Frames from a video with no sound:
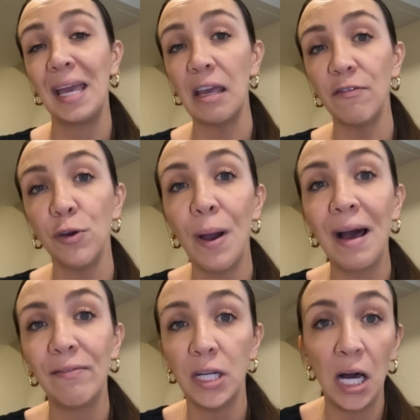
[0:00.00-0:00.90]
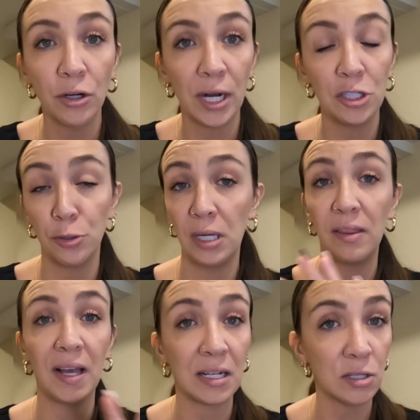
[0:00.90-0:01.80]
If you have not
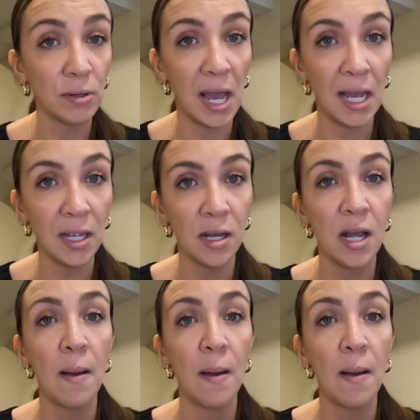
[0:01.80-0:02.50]
graduated, that's okay,